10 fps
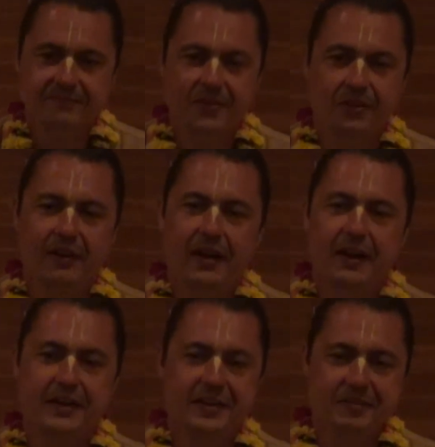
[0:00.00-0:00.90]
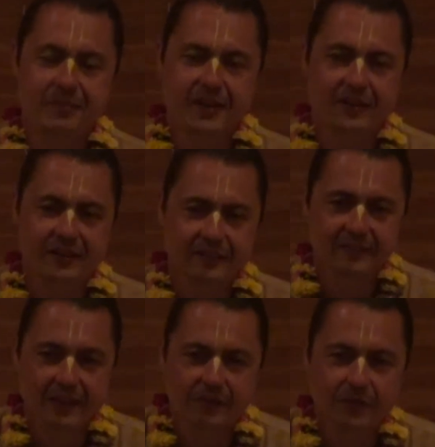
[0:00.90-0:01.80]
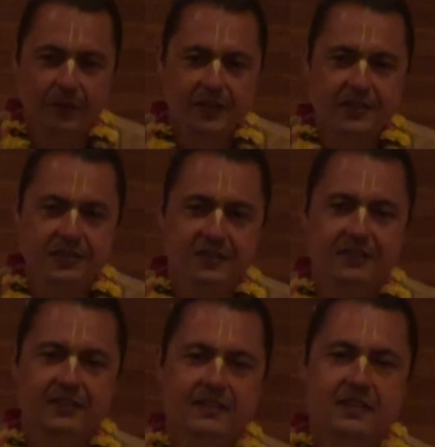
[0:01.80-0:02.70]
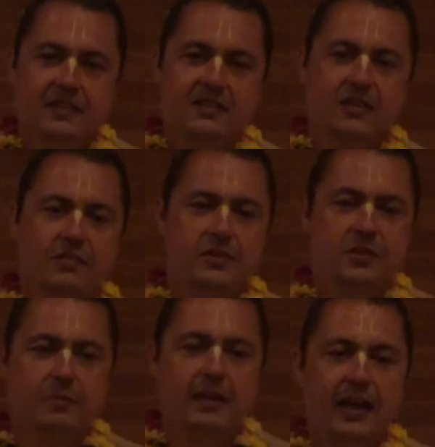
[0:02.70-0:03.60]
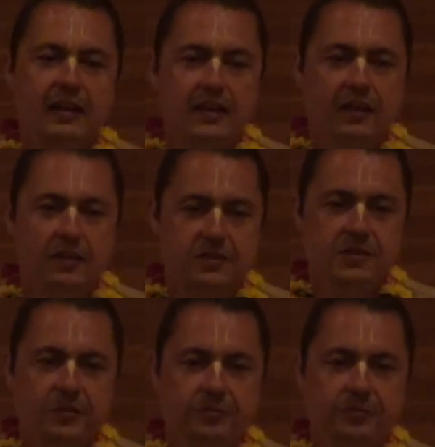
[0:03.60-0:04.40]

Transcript: cry and make a lot of noise. So we should be like that also.